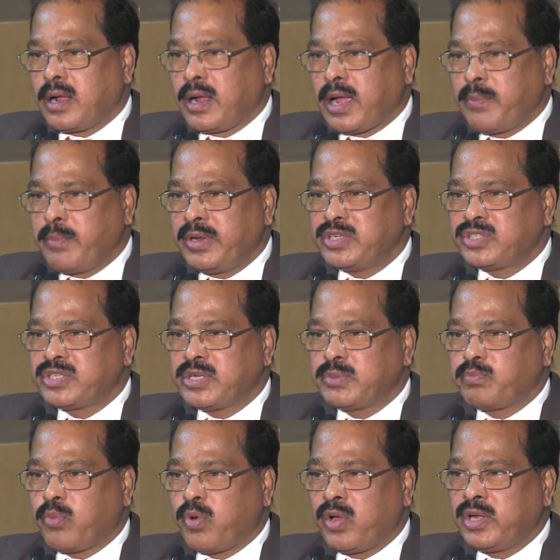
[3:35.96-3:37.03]
commence a
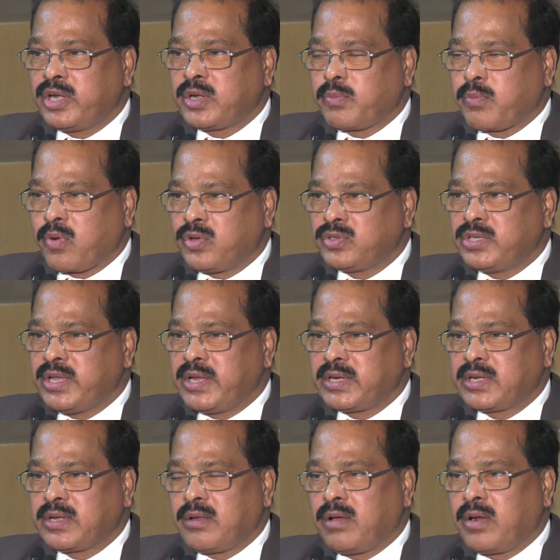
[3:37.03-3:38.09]
pilot
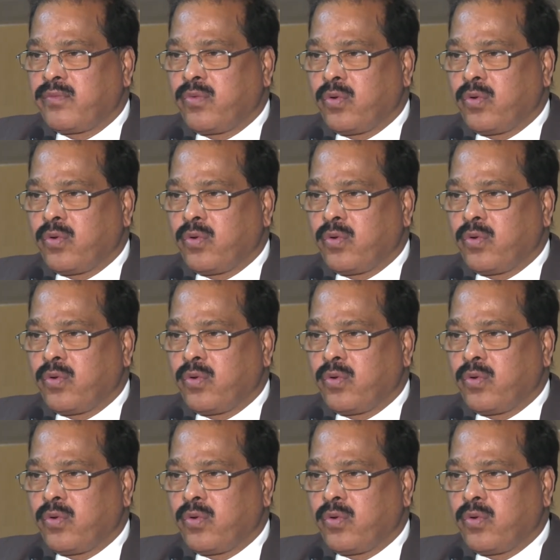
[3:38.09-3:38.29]
project on